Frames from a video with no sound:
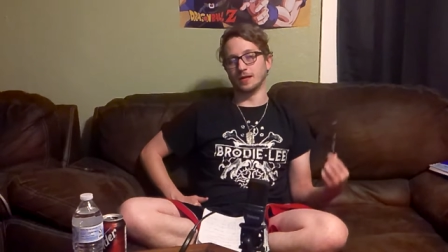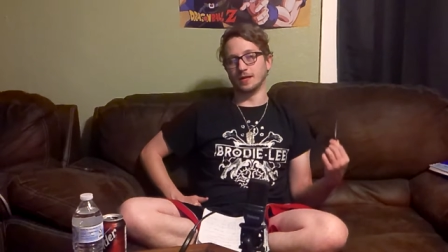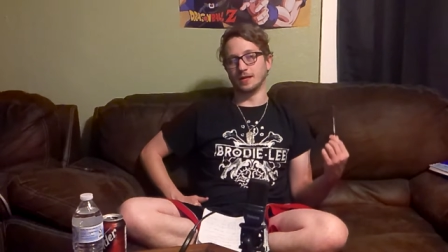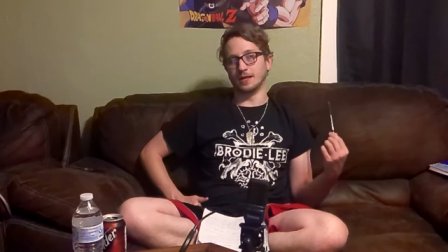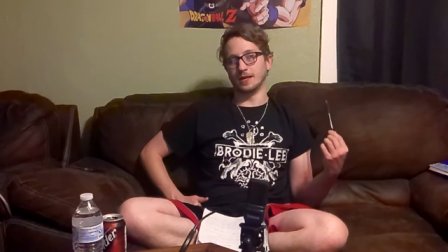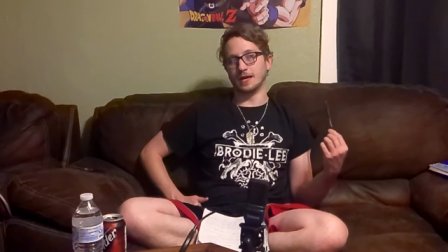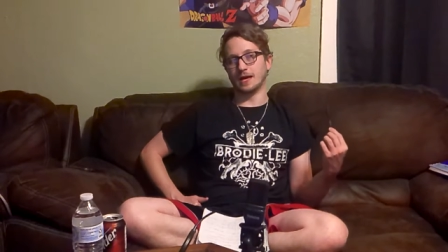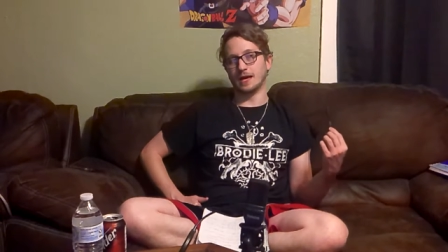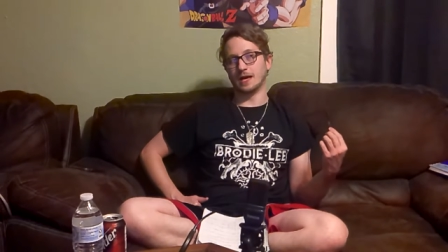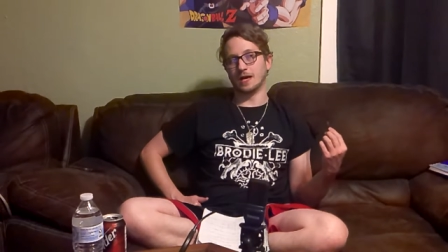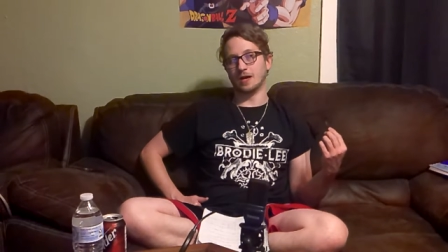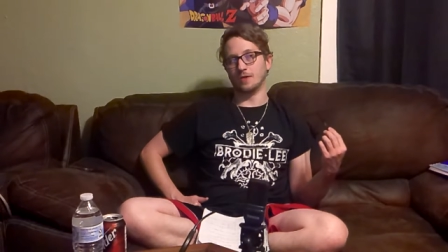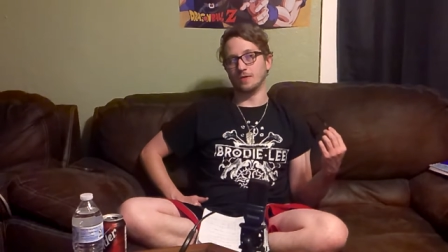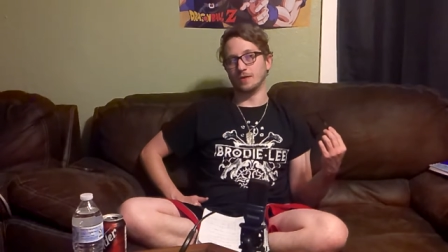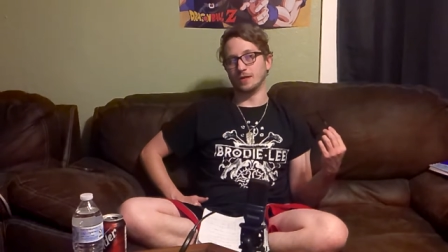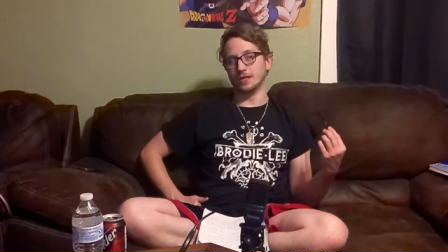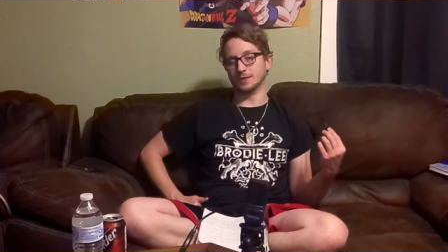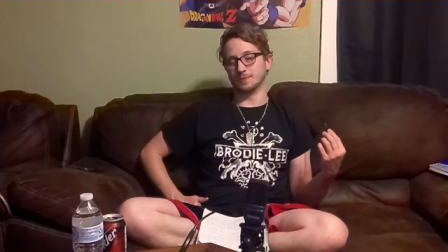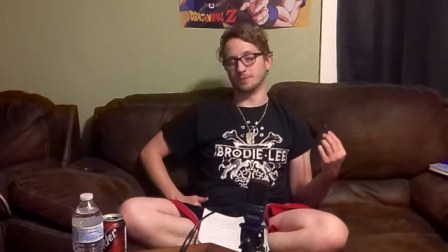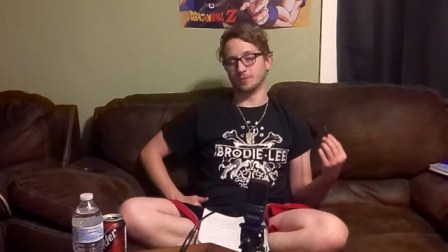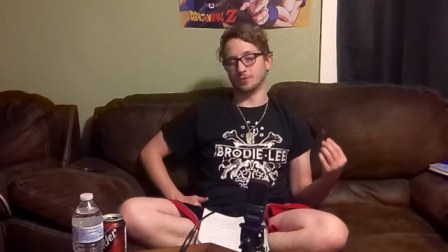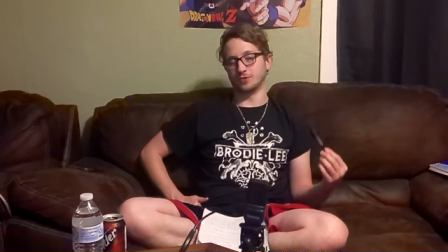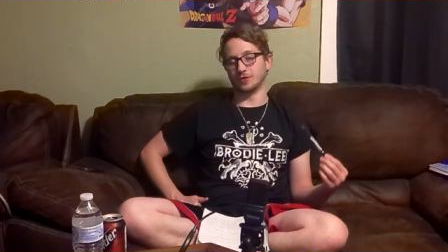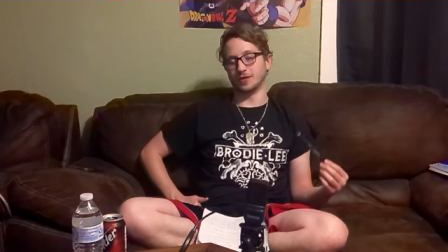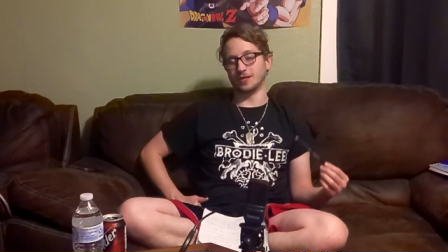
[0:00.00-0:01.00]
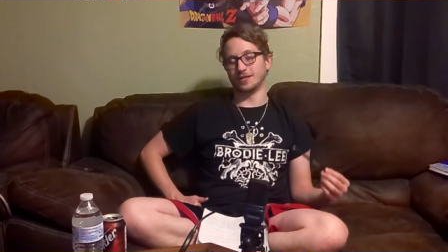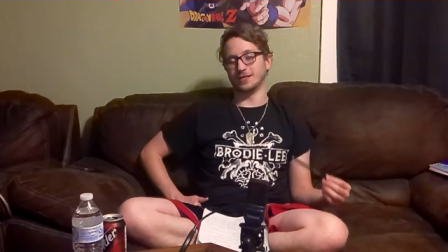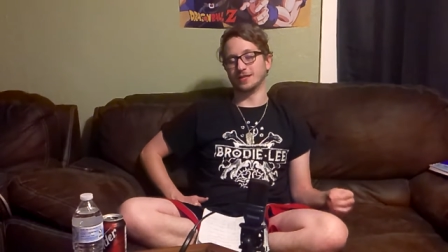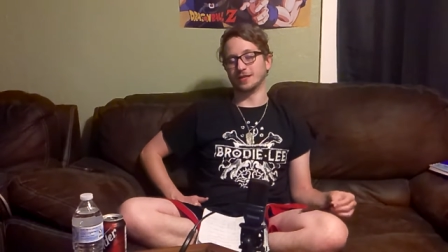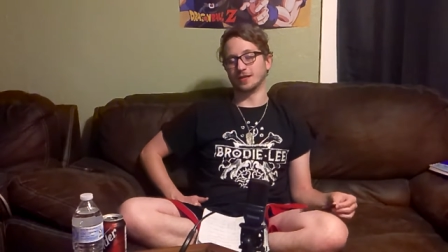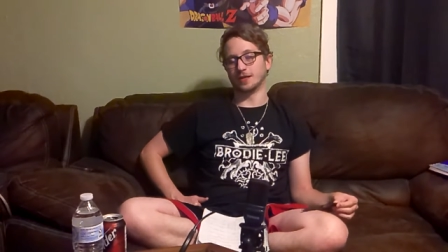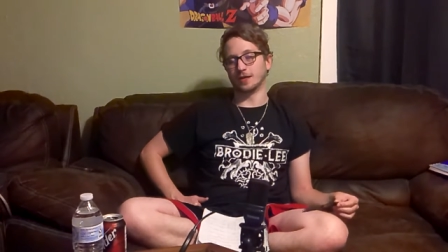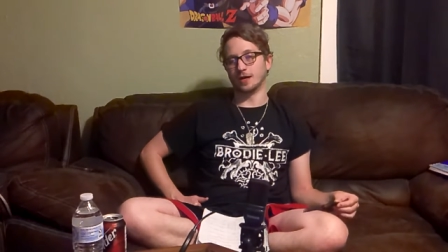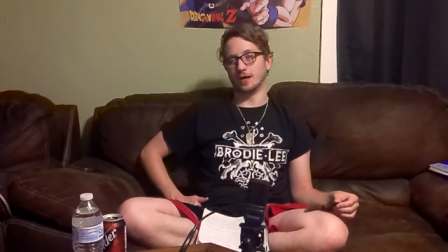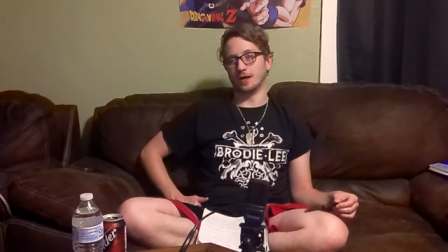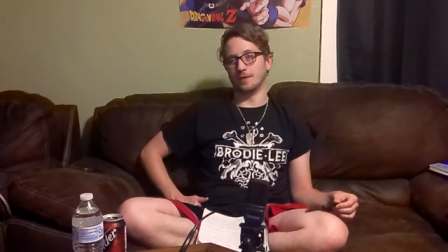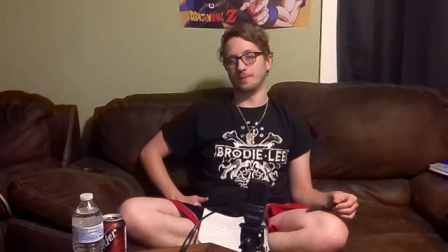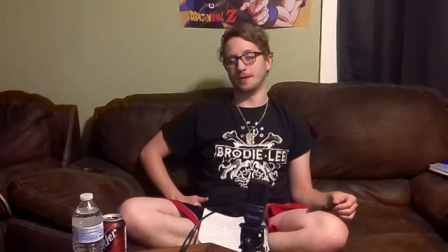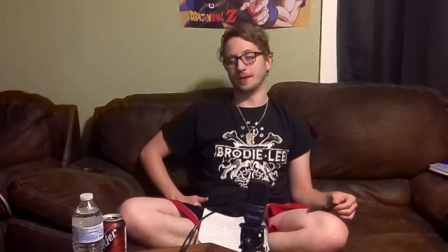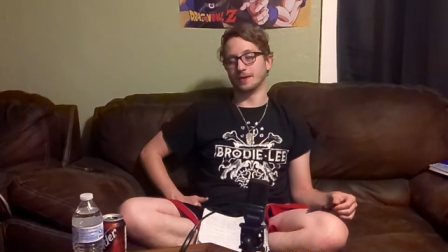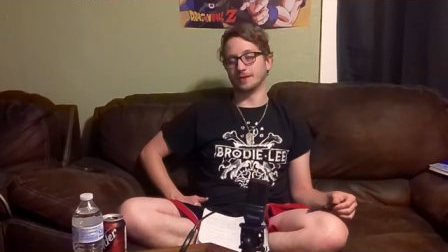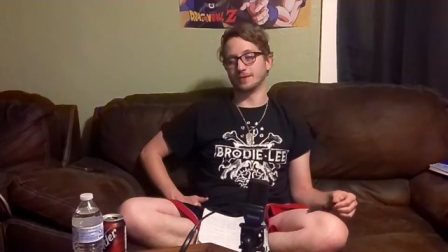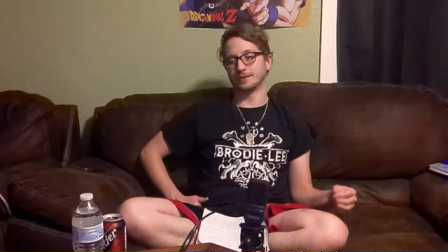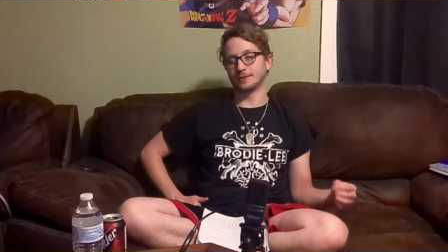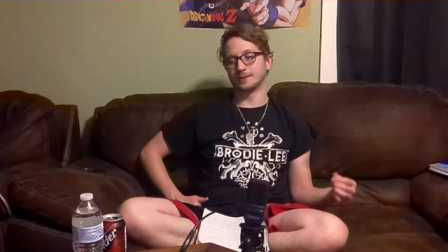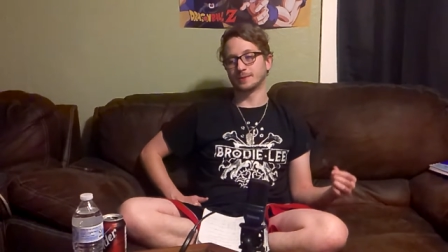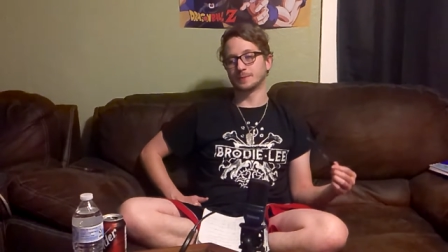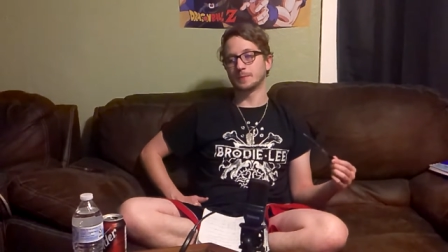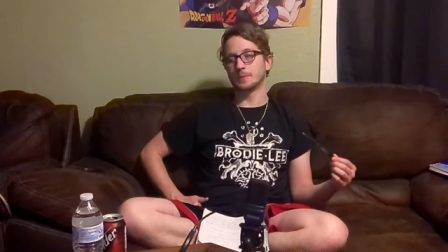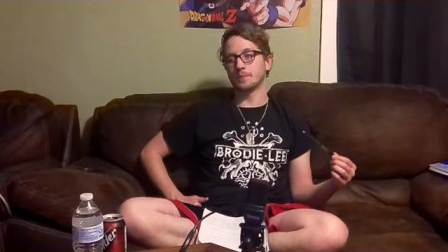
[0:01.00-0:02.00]
and how he's portrayed in the
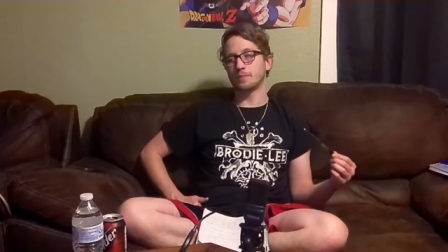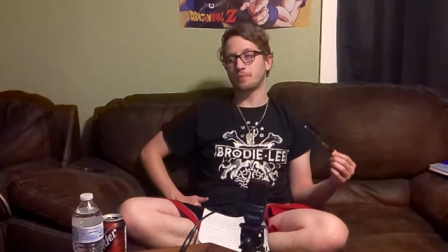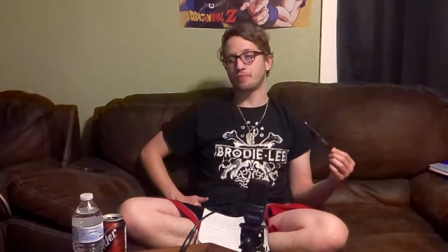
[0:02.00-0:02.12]
comics,